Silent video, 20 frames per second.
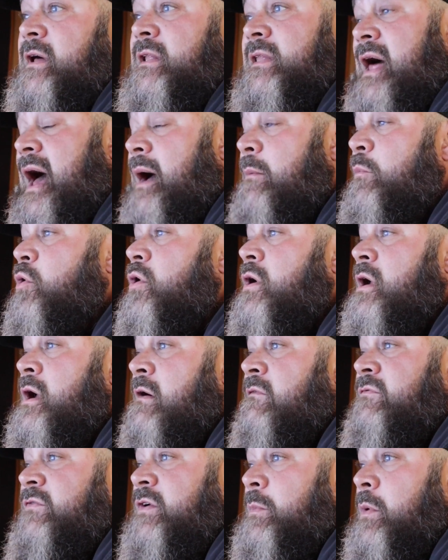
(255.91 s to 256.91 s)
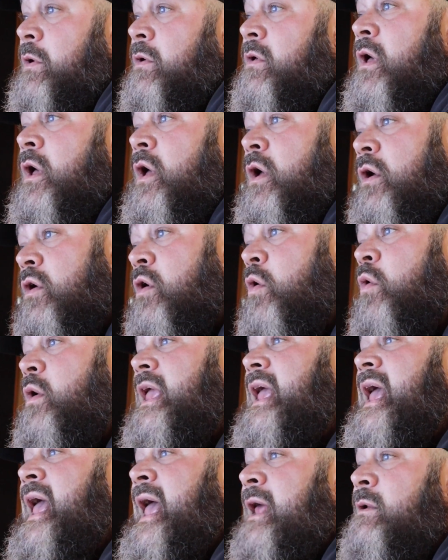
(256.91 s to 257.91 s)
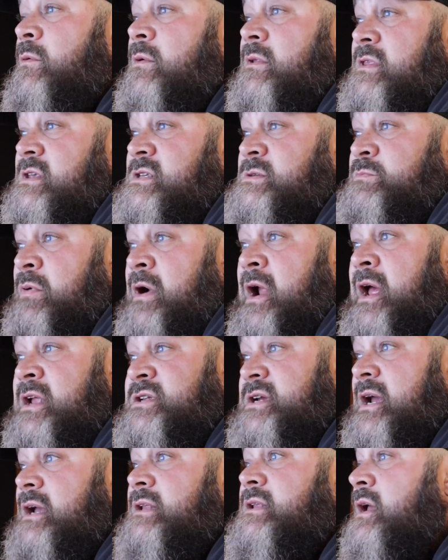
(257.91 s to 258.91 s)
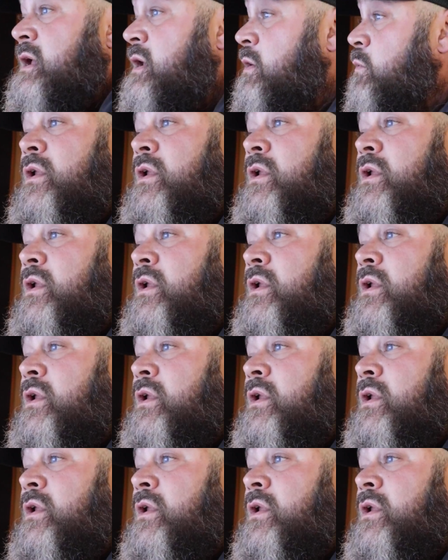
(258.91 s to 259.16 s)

a lot more comfortable going ahead with this project,